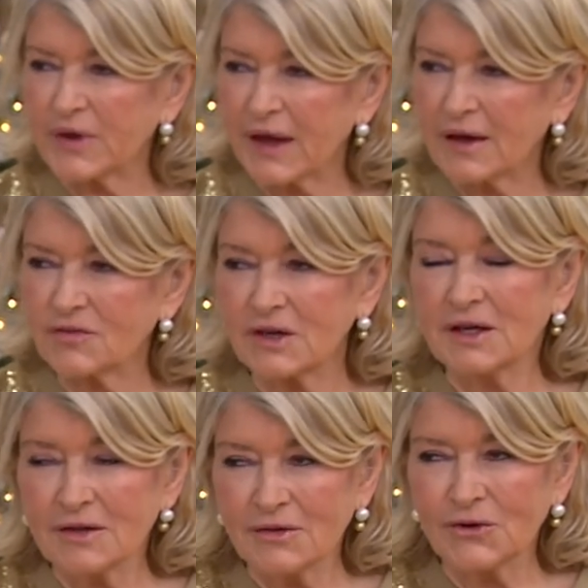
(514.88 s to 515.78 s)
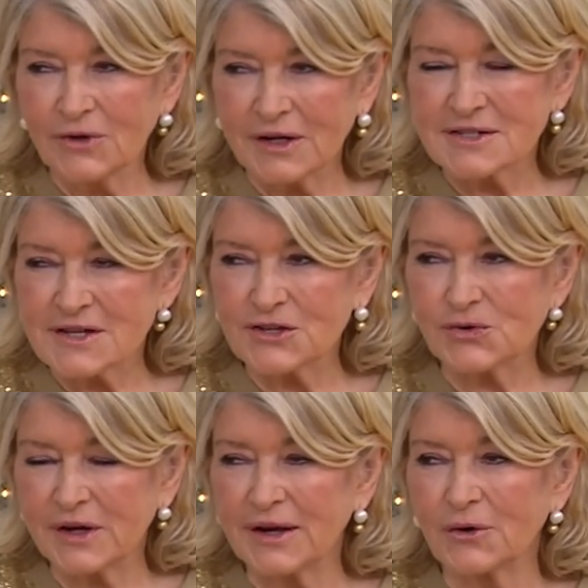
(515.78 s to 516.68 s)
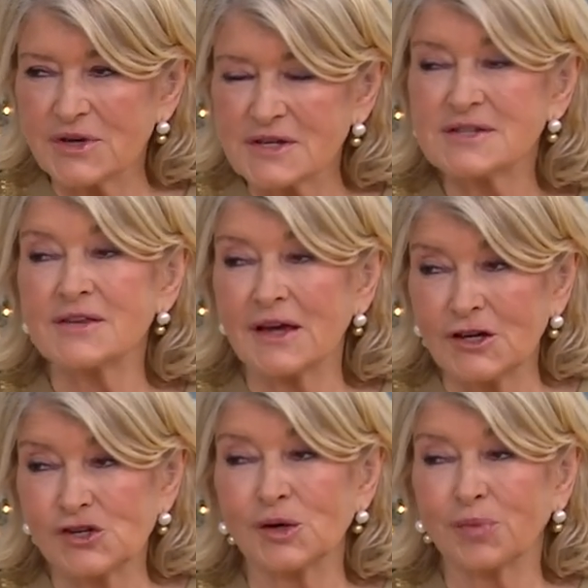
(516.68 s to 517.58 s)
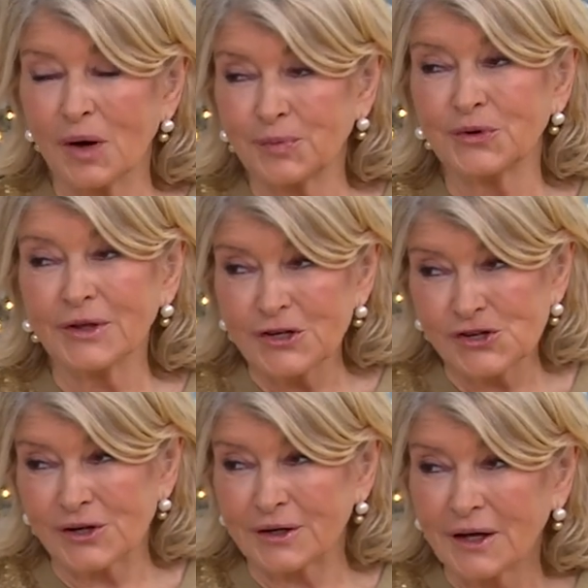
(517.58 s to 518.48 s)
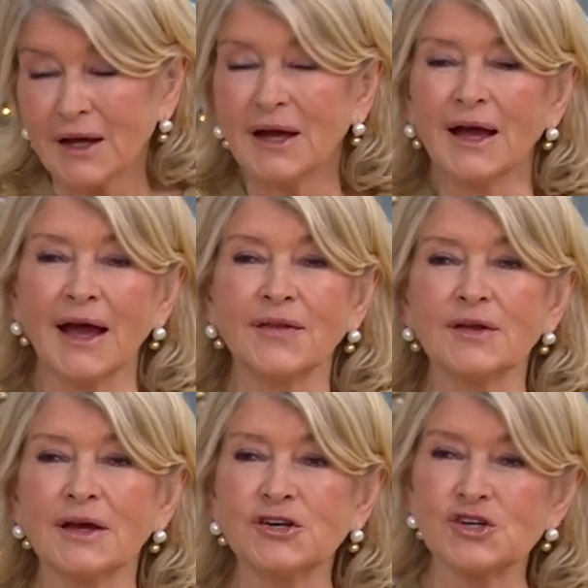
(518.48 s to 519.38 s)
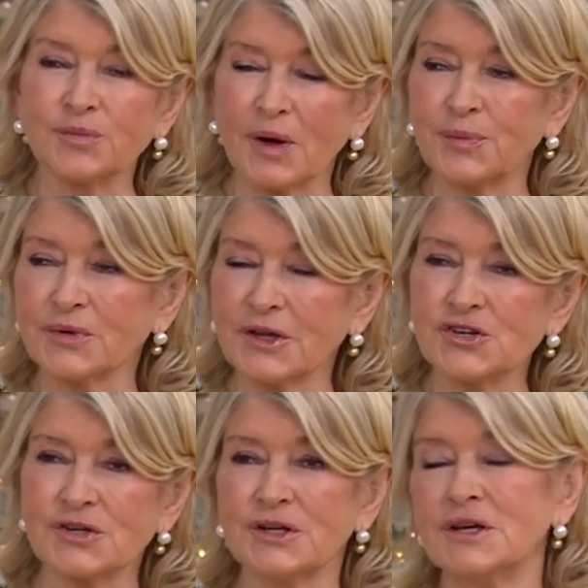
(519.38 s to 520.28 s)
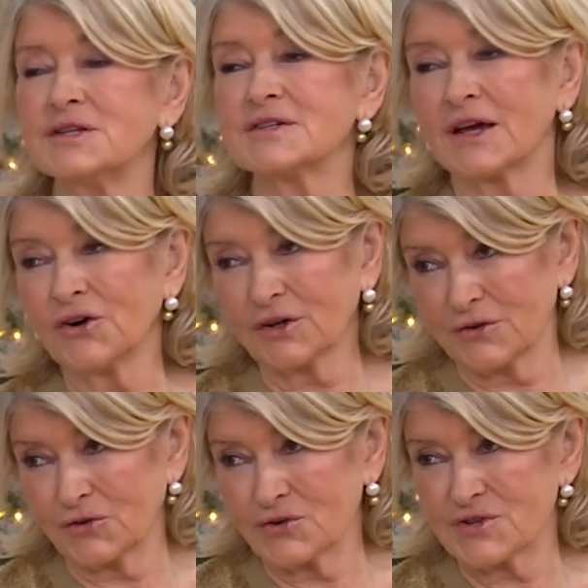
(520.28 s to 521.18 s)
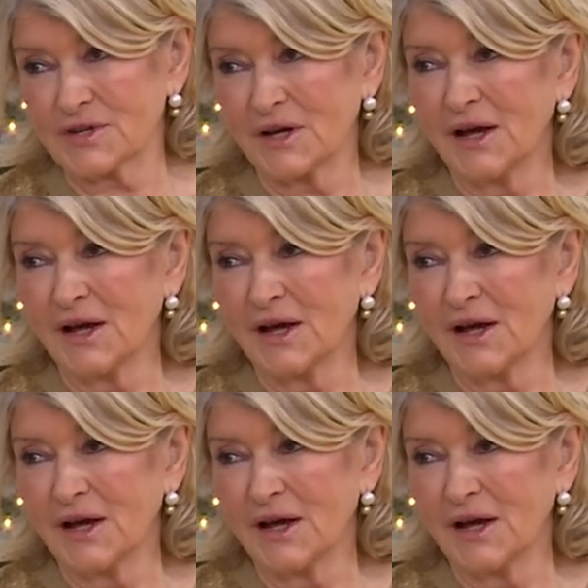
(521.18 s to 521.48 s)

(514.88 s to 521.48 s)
we have in the United States right now is the aging population. Mm. And the aging population needs caregivers